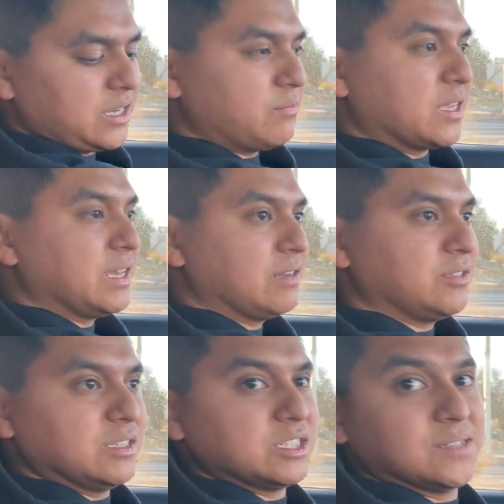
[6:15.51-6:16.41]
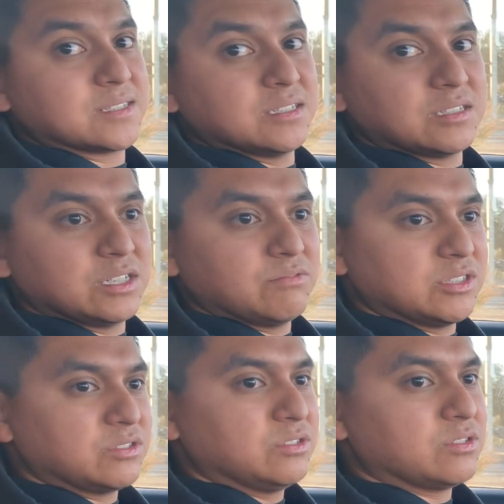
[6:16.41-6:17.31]
complicated with the shifts because she
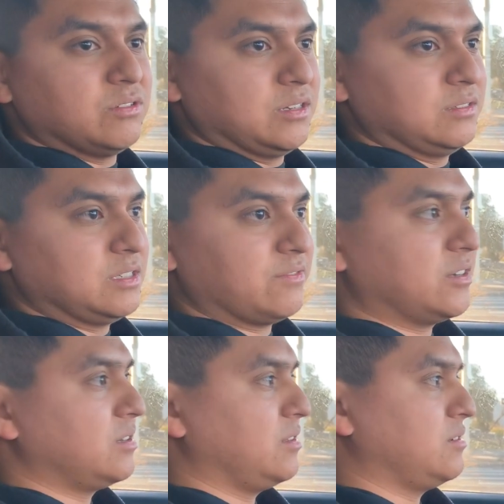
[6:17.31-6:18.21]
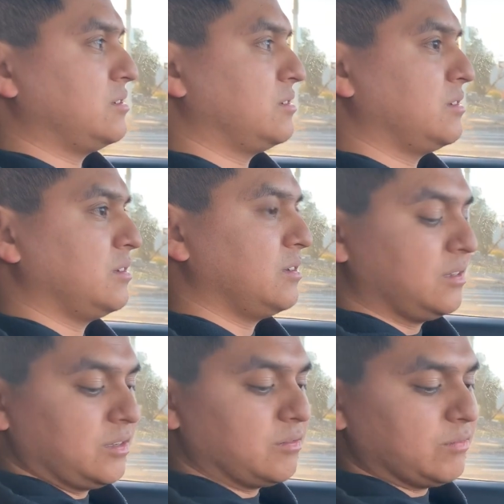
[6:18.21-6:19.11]
was used to a different other
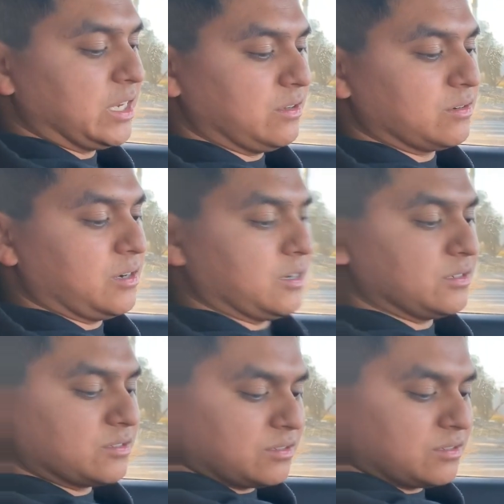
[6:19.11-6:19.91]
manual cars.